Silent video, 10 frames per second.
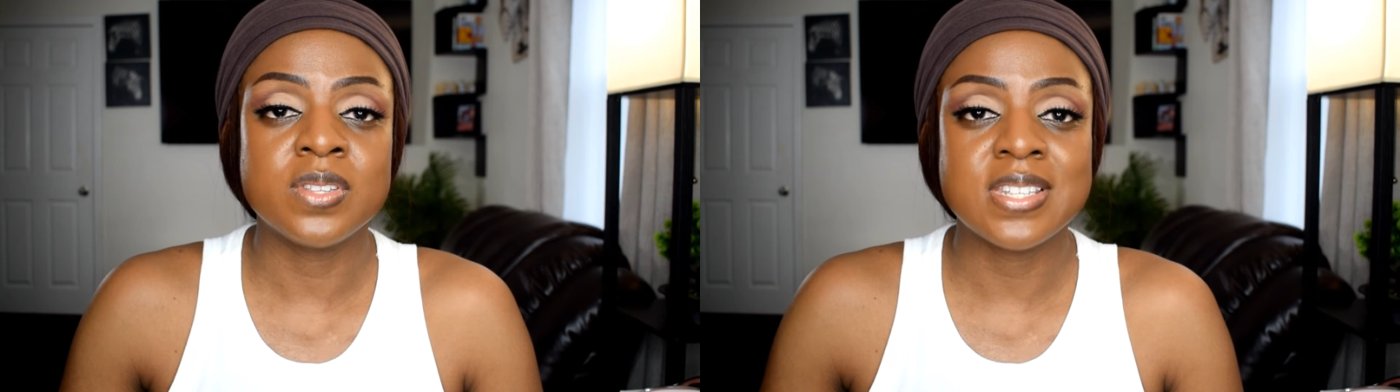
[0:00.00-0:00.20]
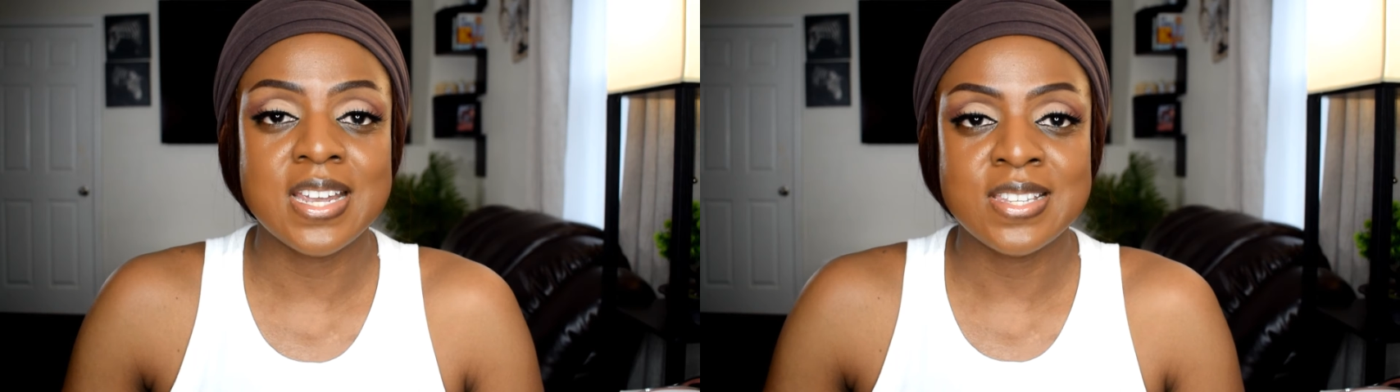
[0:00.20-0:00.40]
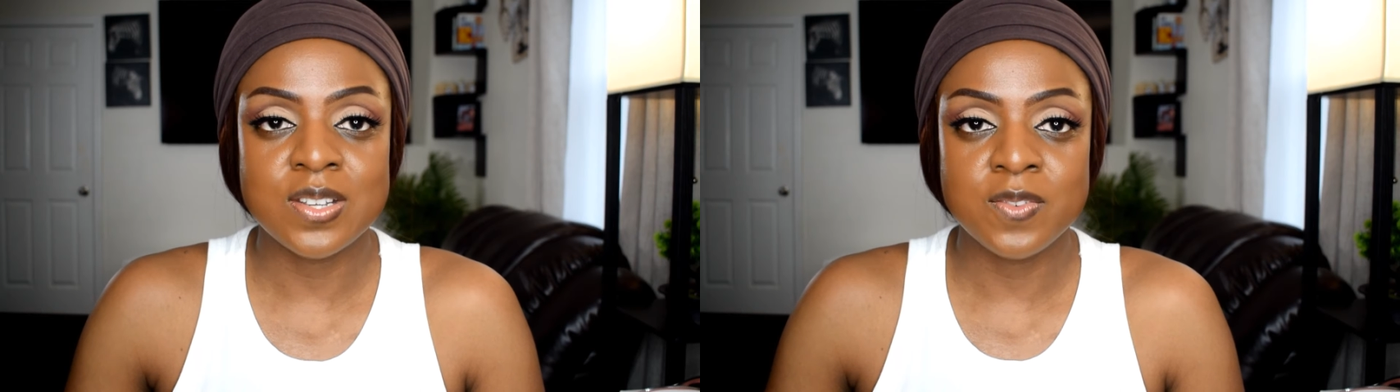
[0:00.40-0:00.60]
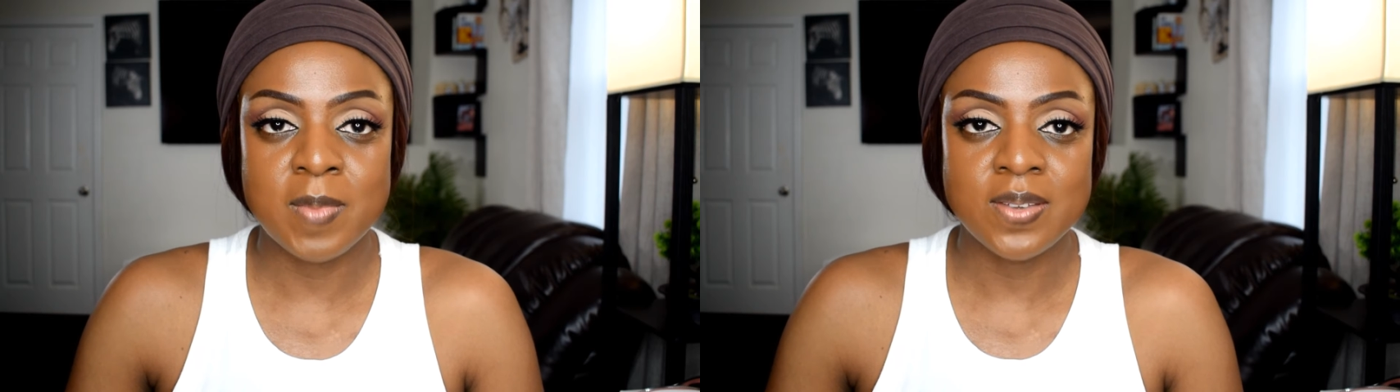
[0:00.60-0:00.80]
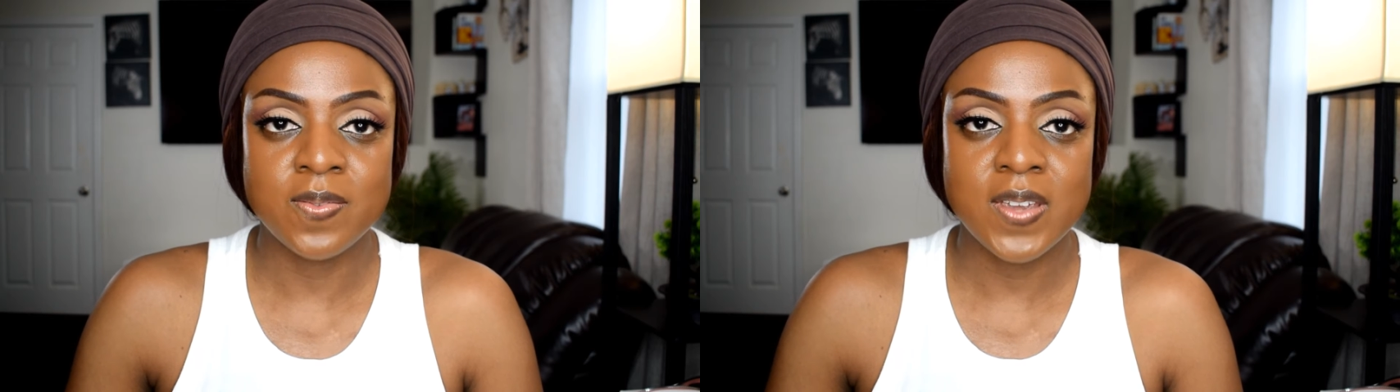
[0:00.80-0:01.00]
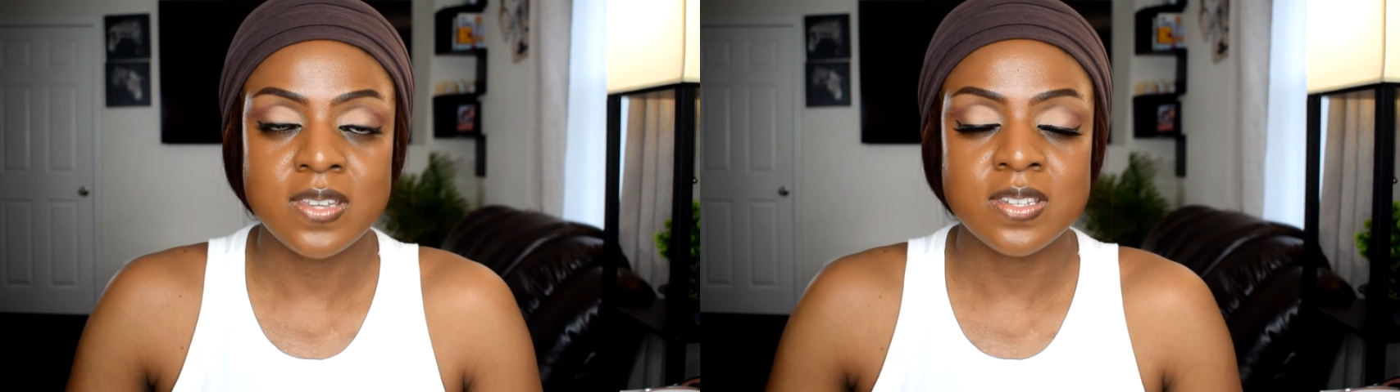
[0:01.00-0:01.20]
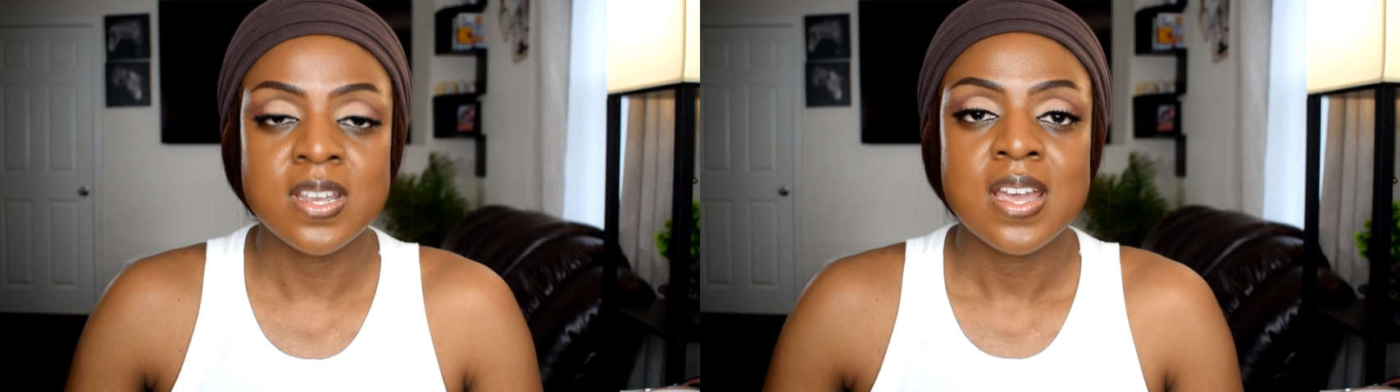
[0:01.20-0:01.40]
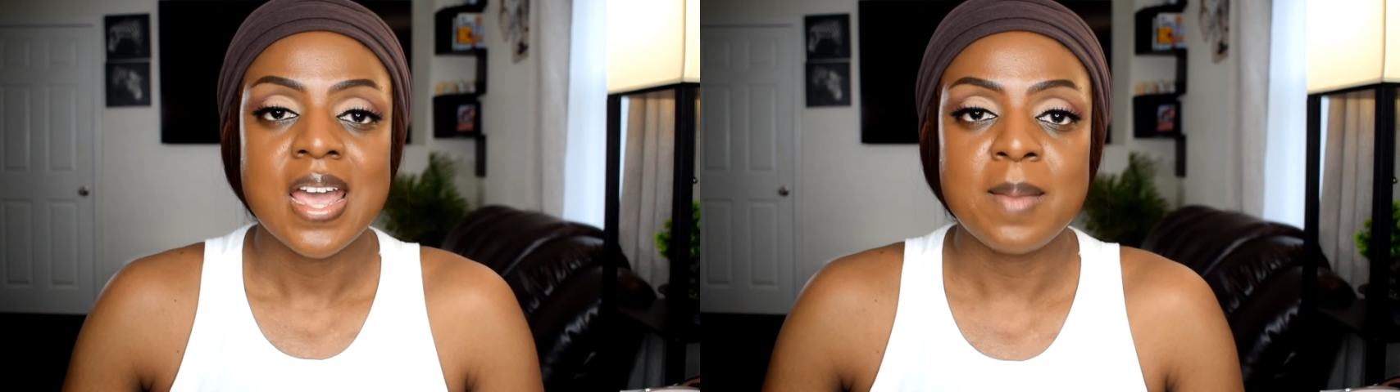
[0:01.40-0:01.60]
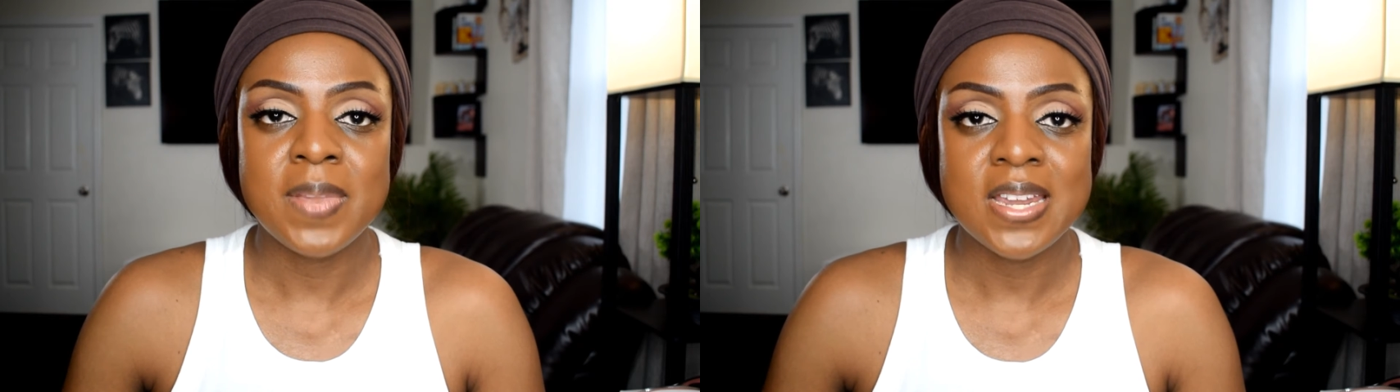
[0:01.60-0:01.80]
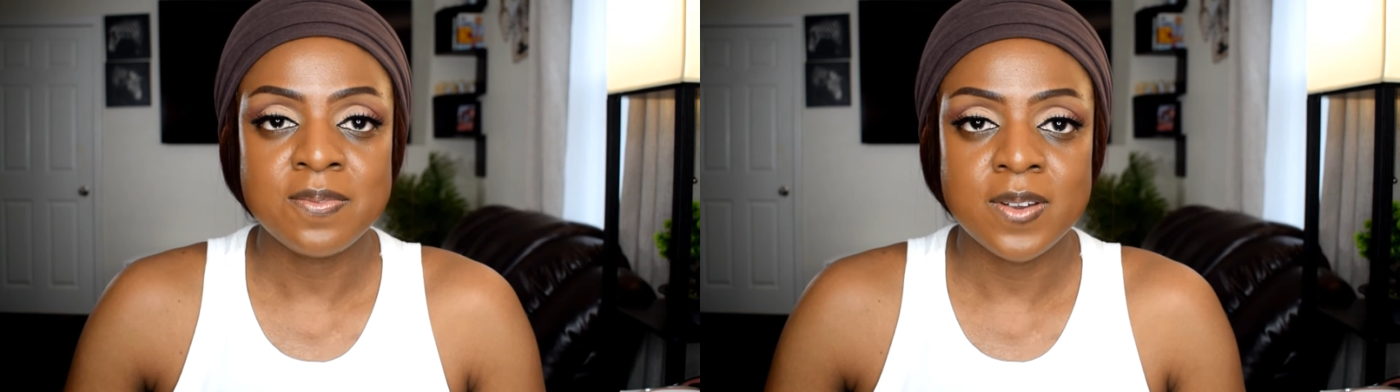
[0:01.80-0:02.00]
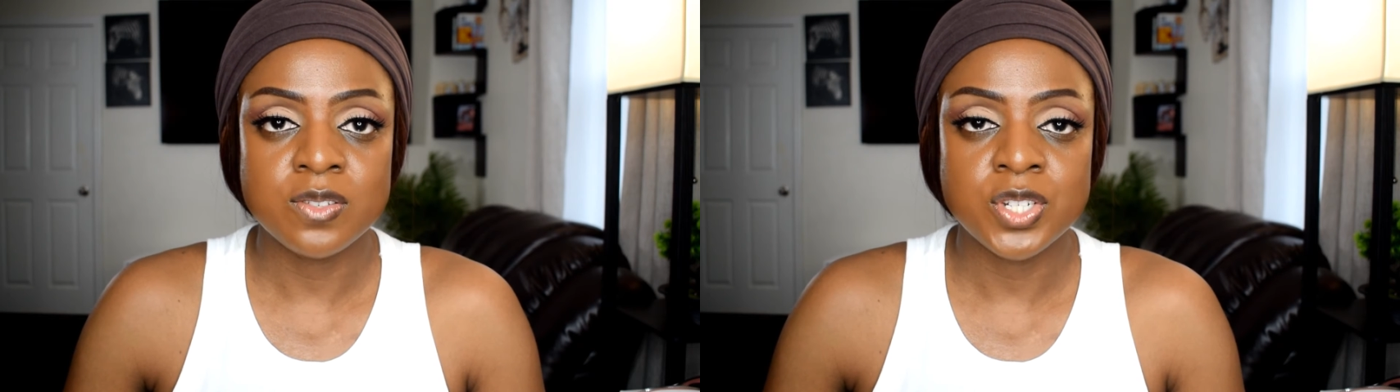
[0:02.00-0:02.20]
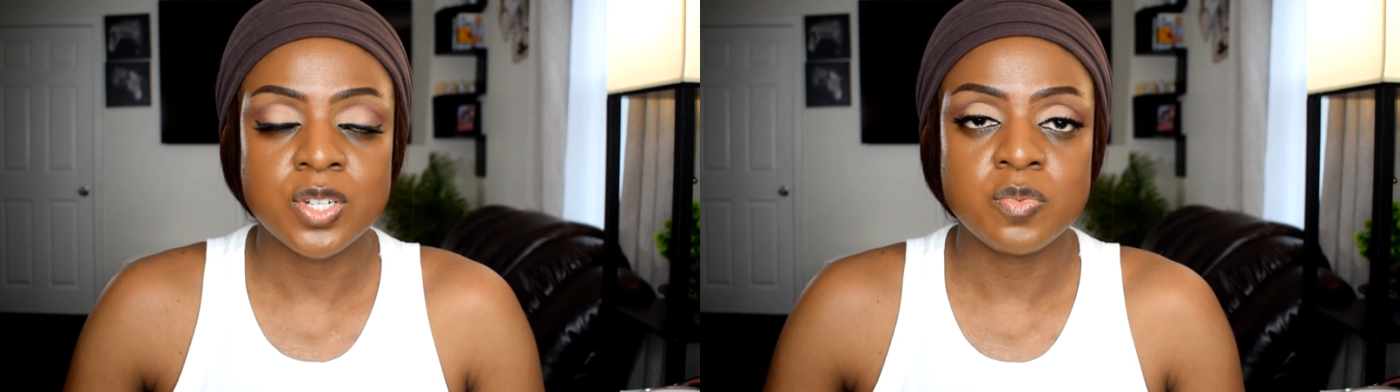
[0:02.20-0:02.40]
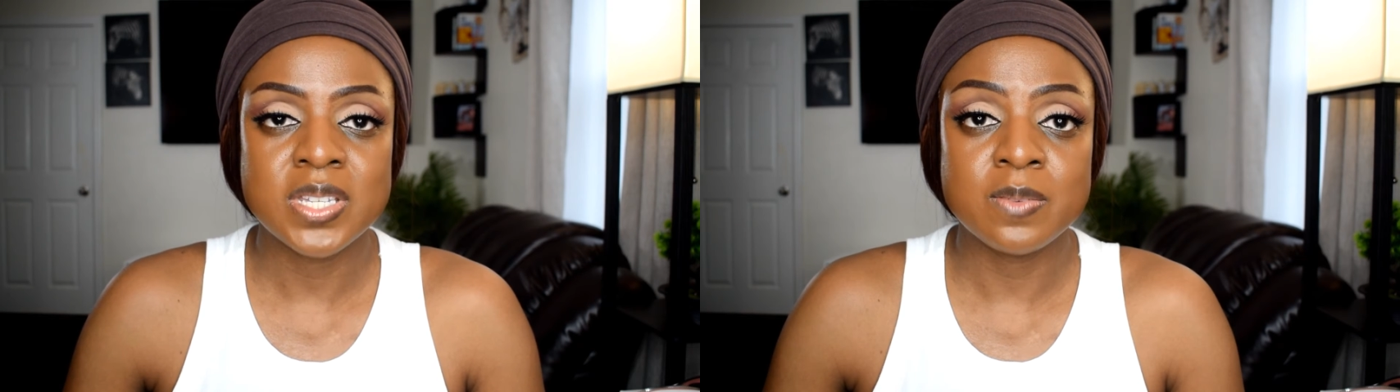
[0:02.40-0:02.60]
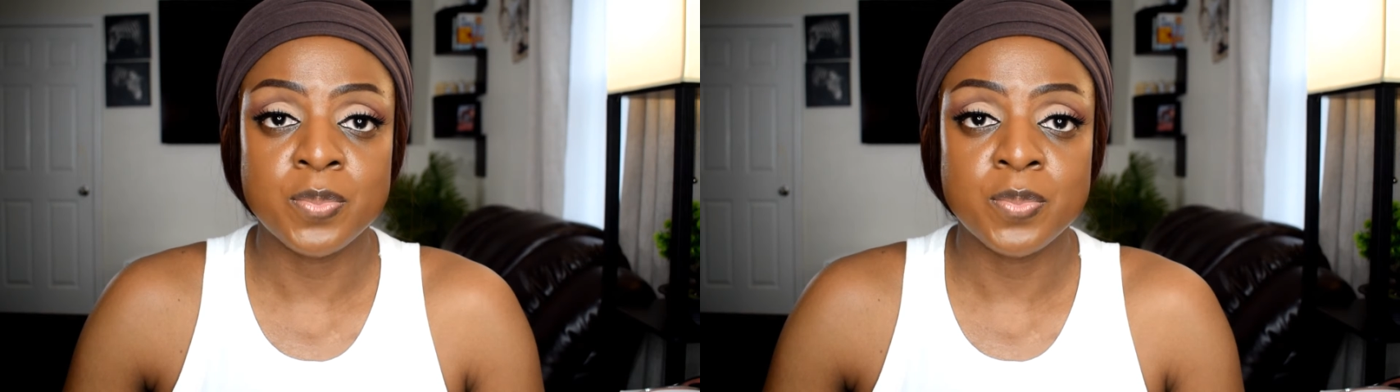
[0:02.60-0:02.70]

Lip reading: sides of my face. I apply the foundation with a